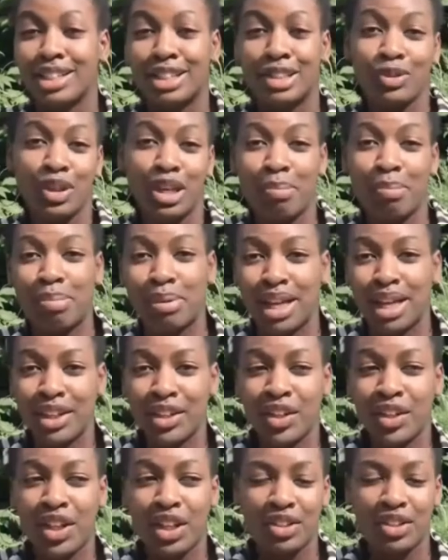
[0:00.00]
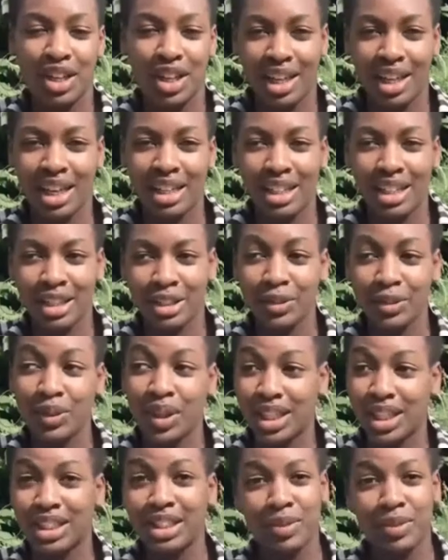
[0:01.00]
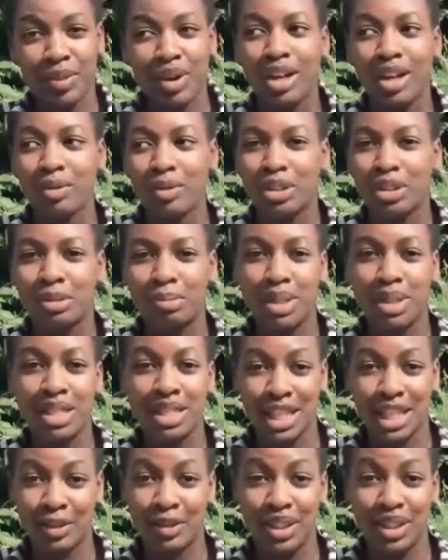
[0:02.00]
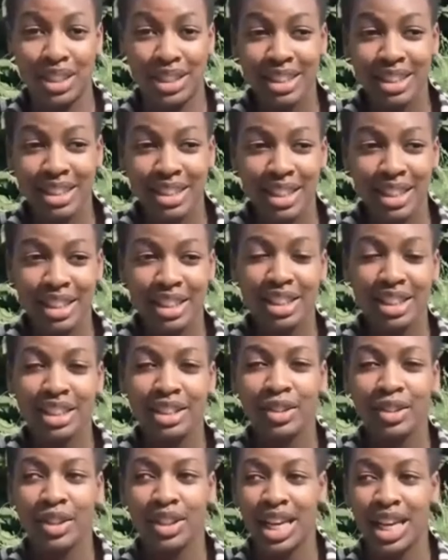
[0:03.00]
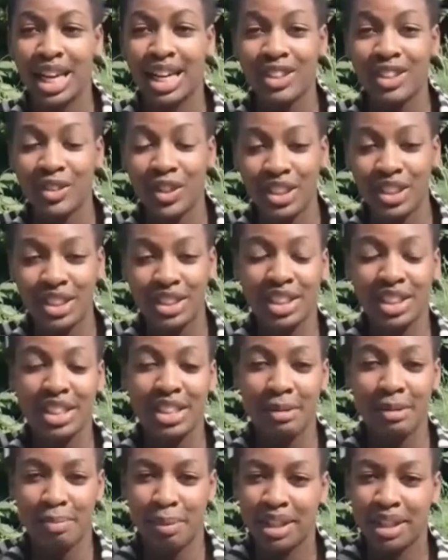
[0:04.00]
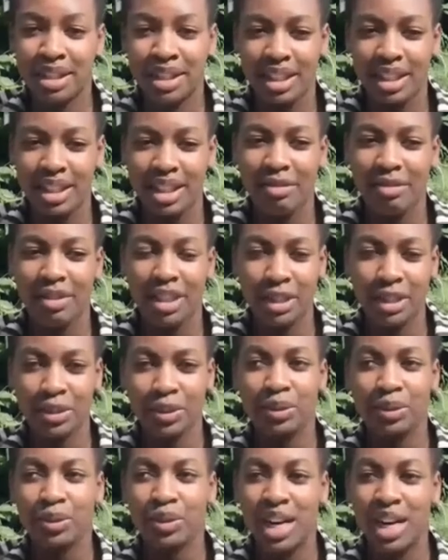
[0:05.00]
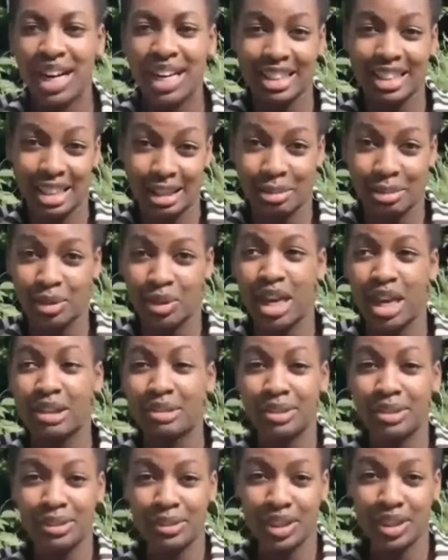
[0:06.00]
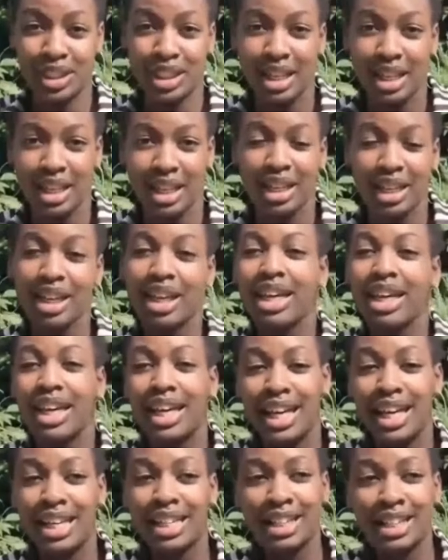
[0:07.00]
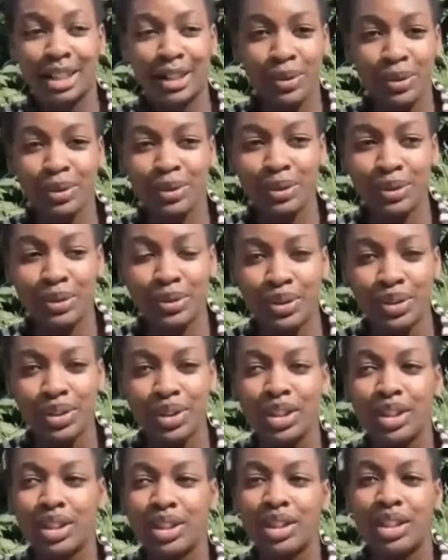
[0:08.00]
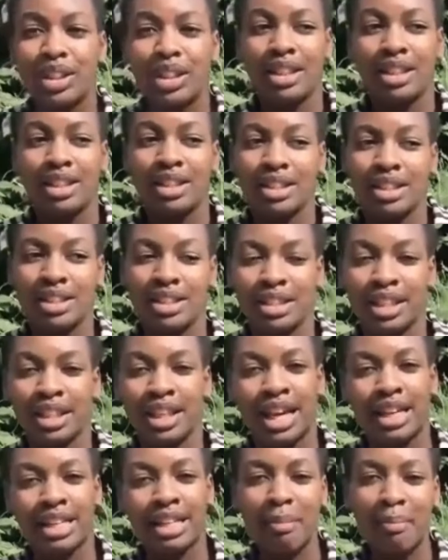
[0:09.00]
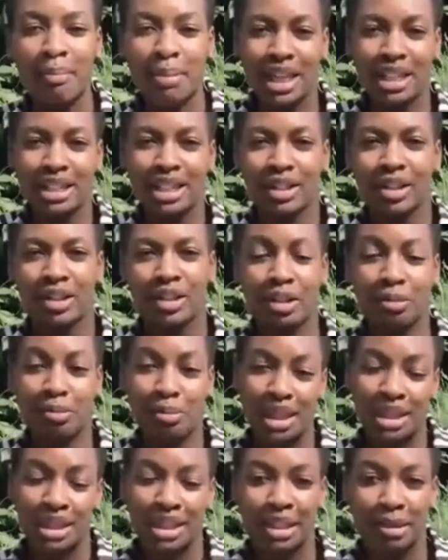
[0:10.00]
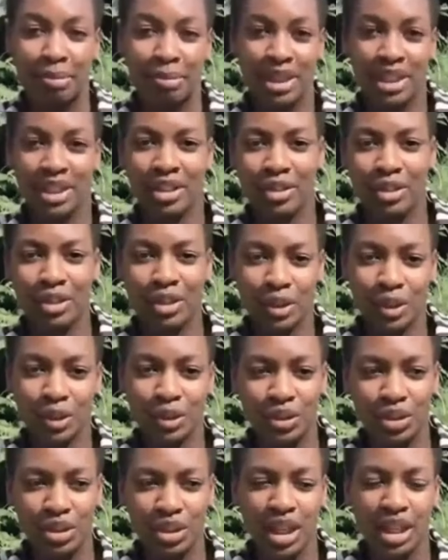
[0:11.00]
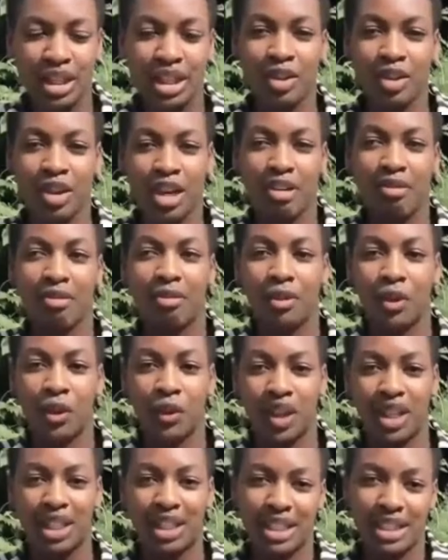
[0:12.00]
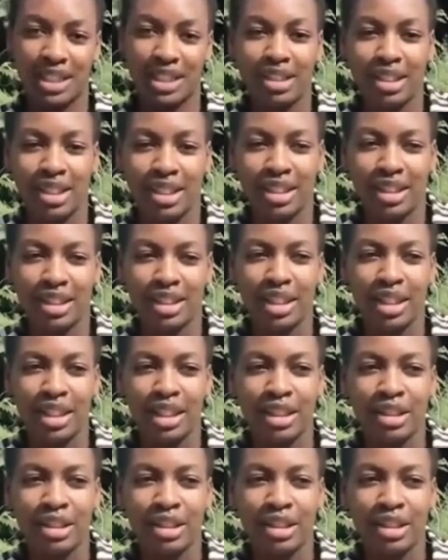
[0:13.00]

Yeah, so when applying, you can either do ED1, which means early decision. So early decision is binding. If the school accepts, you have to go there. ED2 is kind of binding or not binding depending on schools, and then you have regular decision.